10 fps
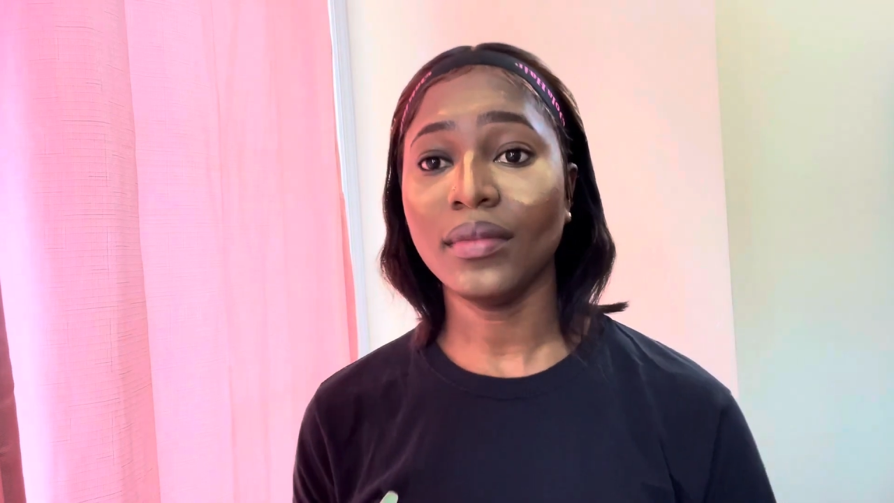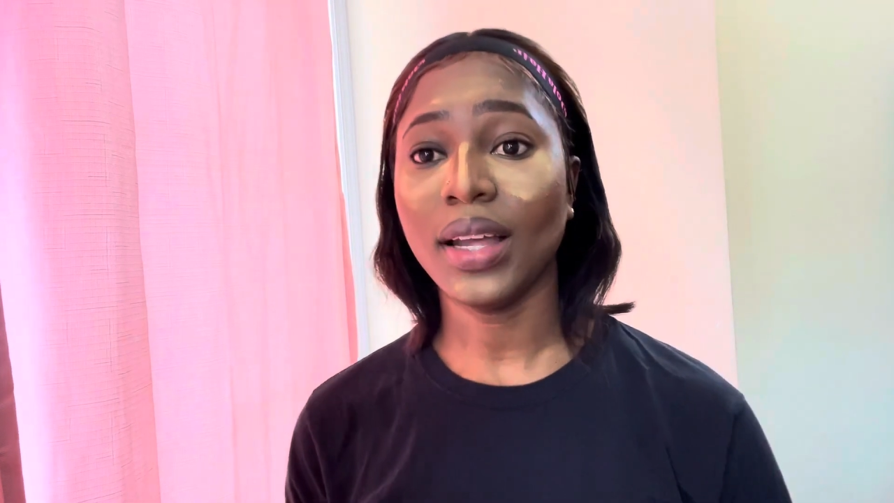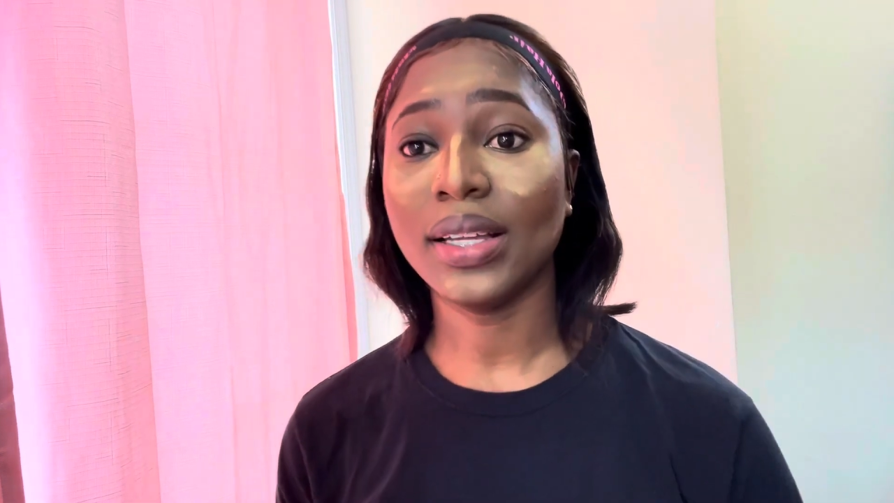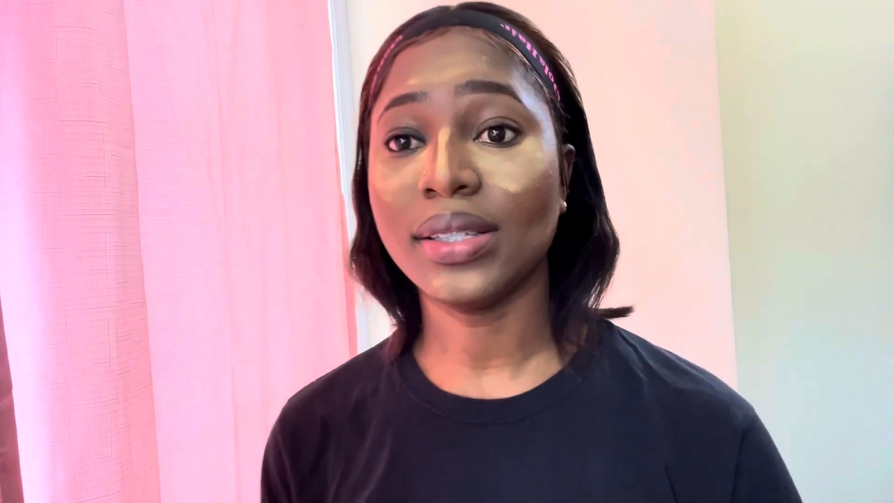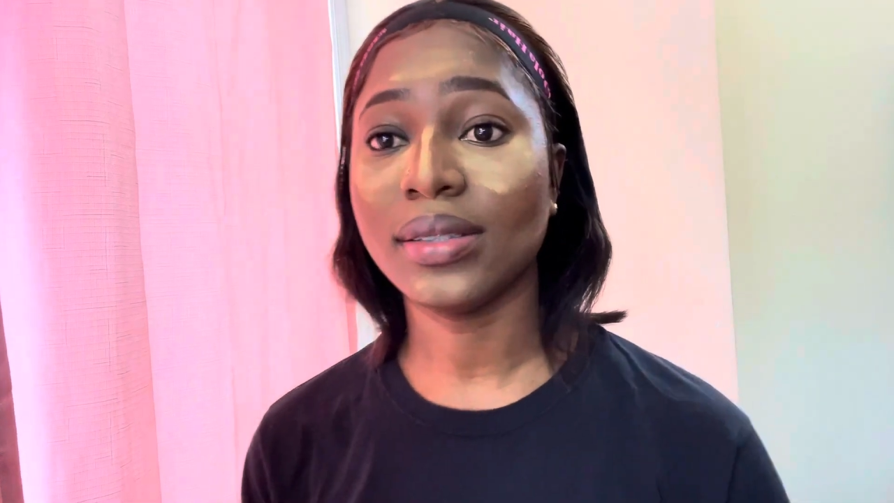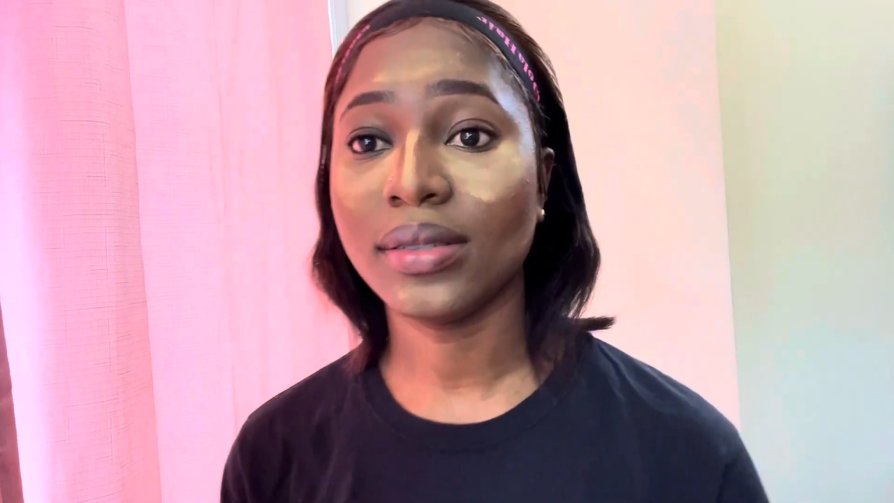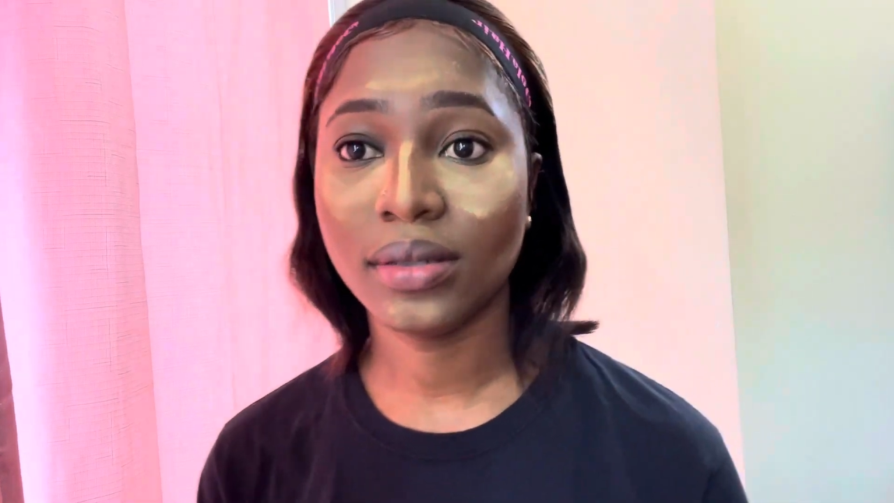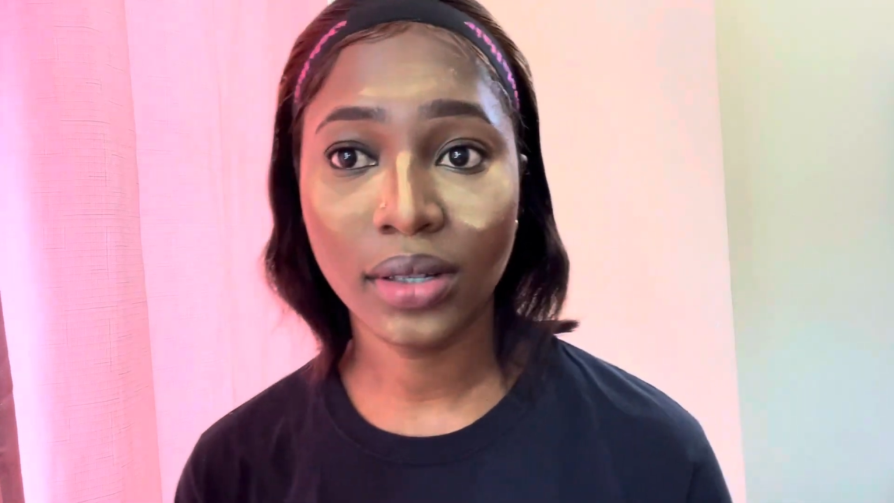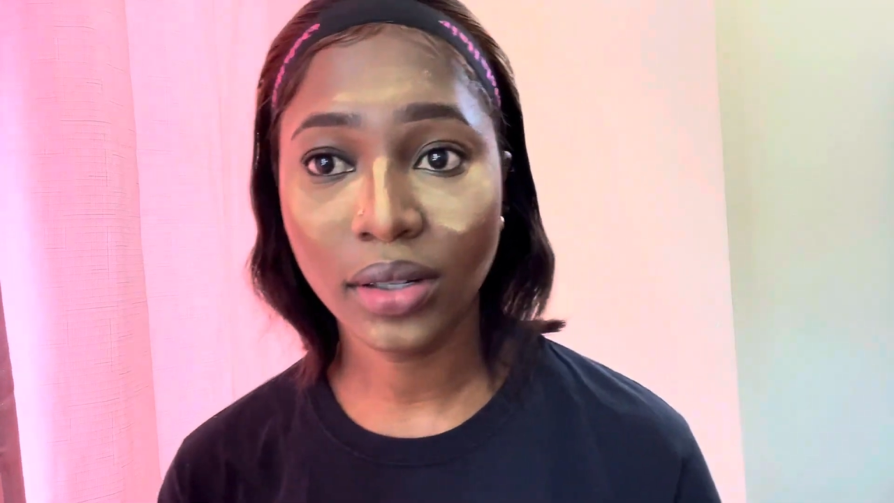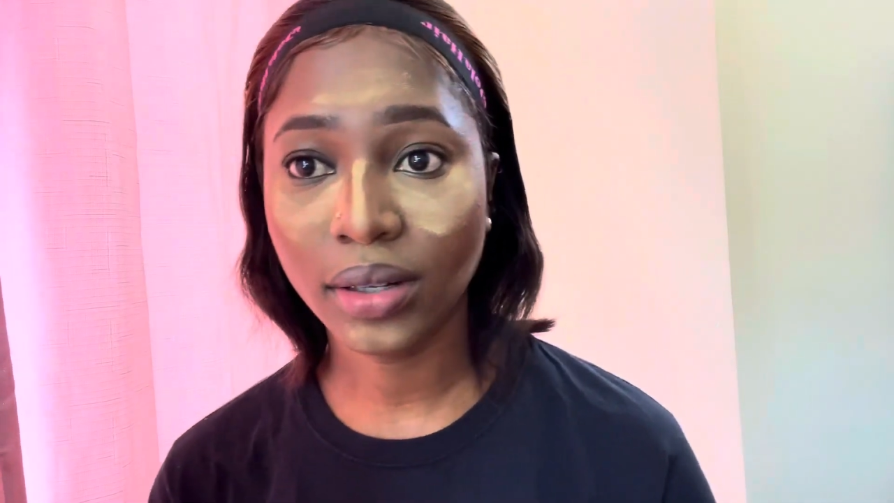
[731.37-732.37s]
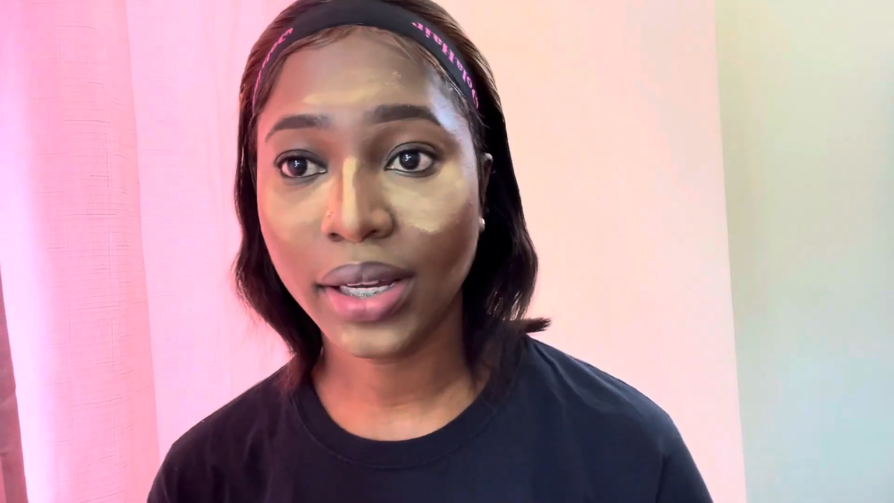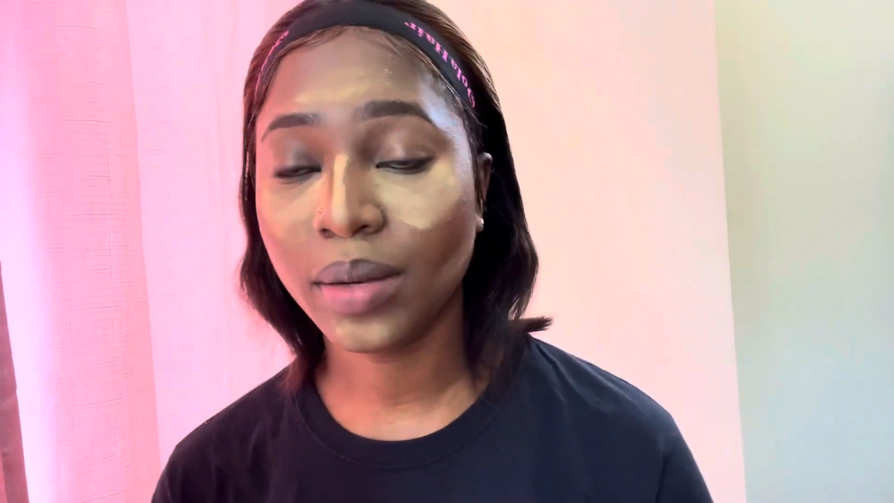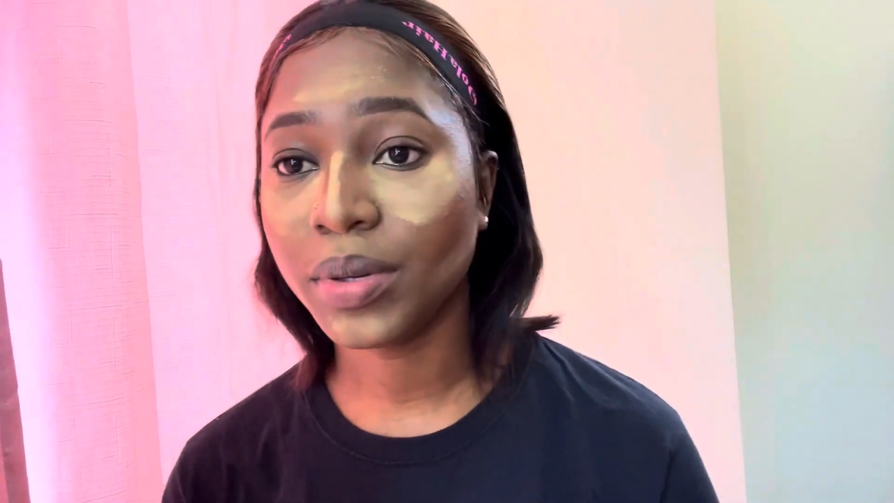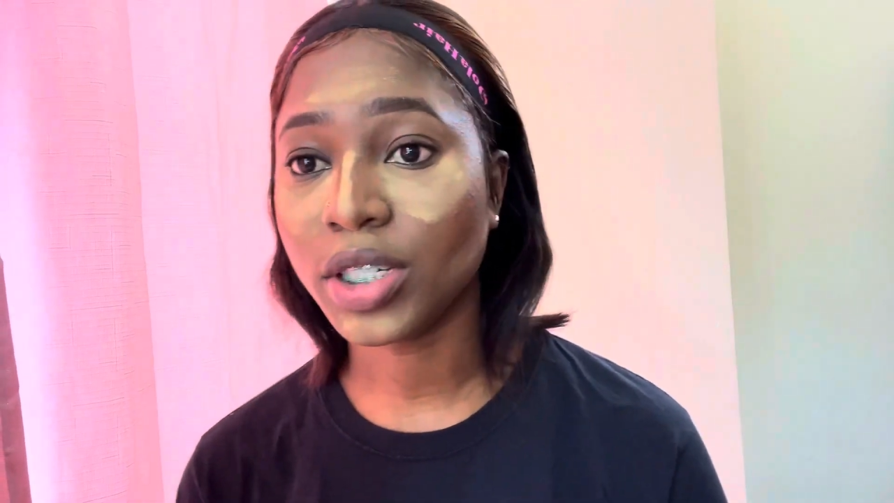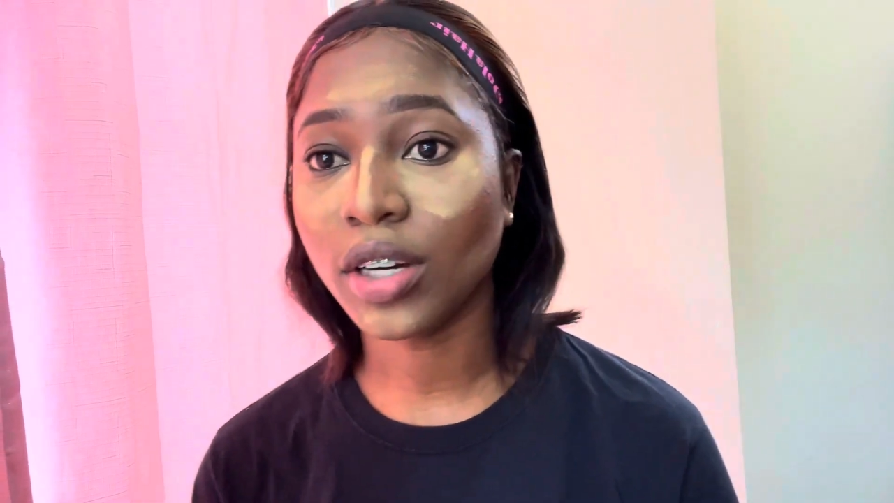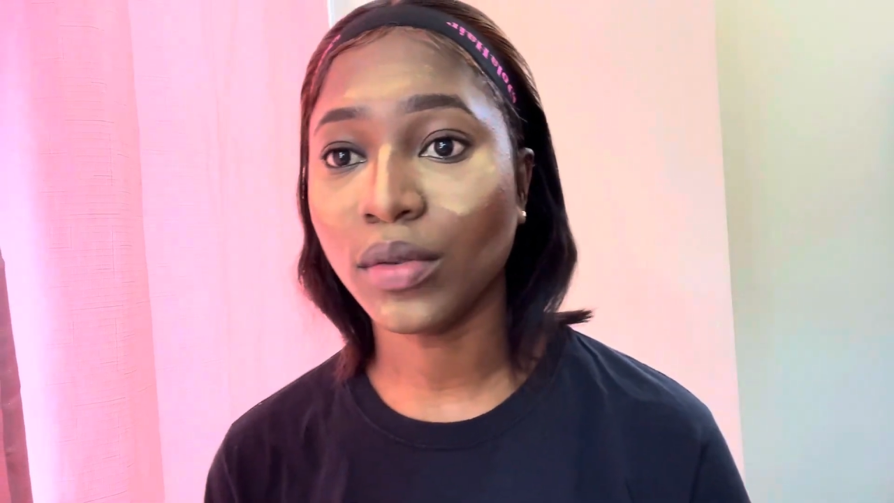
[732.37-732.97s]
and, you know, get a picture of